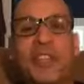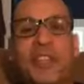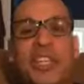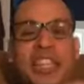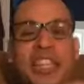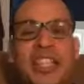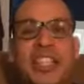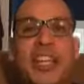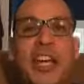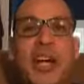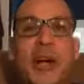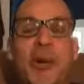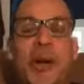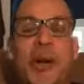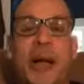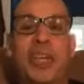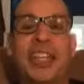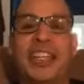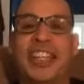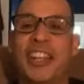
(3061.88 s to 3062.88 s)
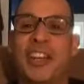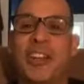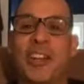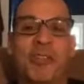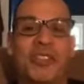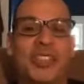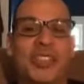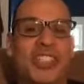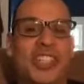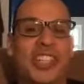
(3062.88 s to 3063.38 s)
up it, and then all of a sudden I
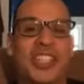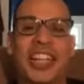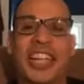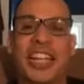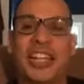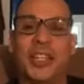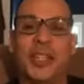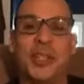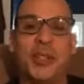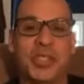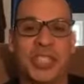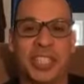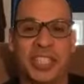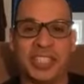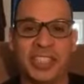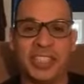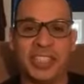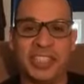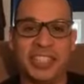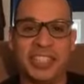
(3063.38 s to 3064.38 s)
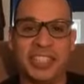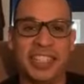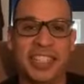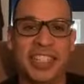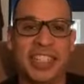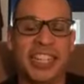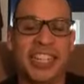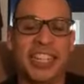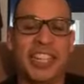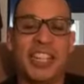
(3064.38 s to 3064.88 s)
lose it.
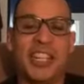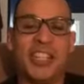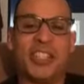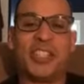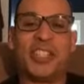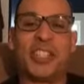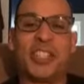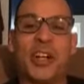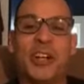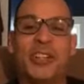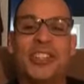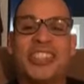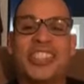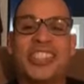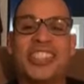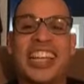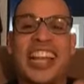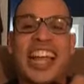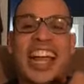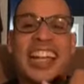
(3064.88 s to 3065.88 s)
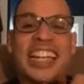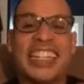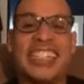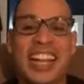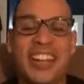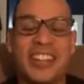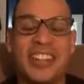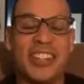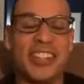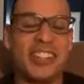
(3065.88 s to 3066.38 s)
Start sliding down this. It
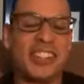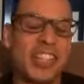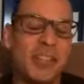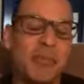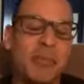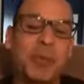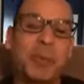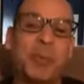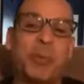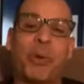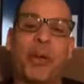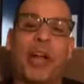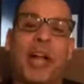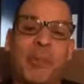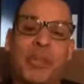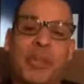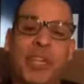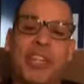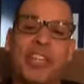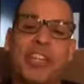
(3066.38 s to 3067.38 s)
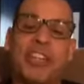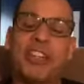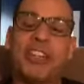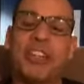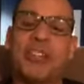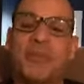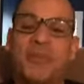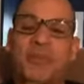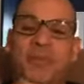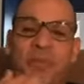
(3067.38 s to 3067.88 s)
was probably a good
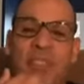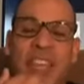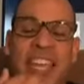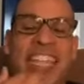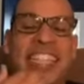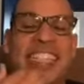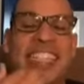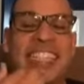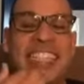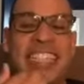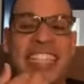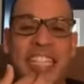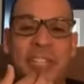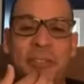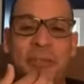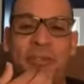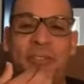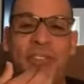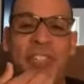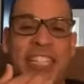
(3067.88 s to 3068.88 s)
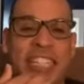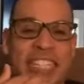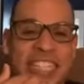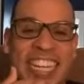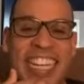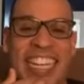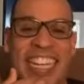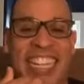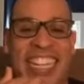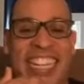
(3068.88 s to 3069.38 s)
eighteen feet.
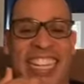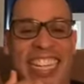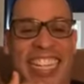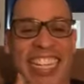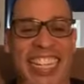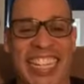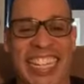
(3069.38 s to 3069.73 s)
Oh, my